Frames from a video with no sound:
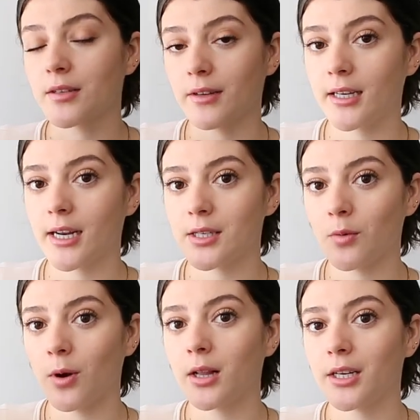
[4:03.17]
It's really nice
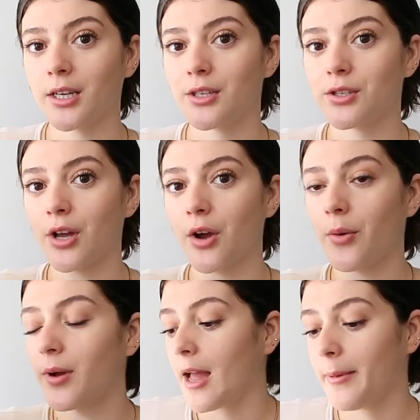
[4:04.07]
quality.
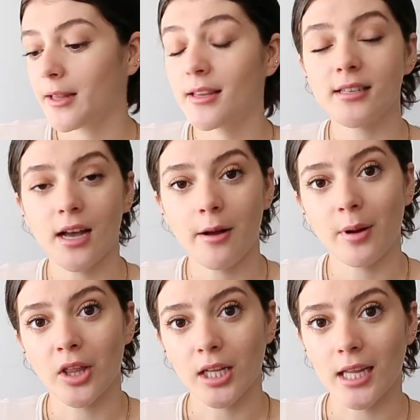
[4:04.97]
So I picked this up
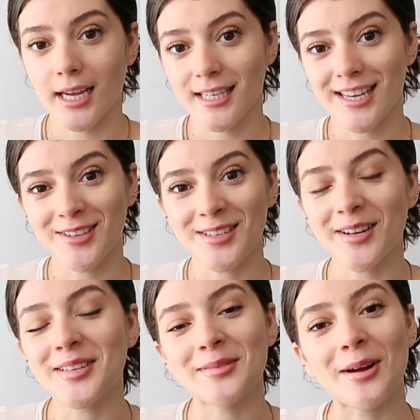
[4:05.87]
on the clientele
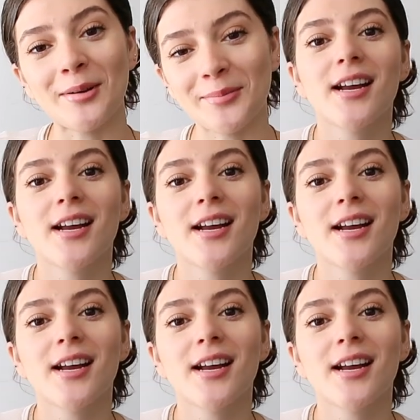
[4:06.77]
sale as well.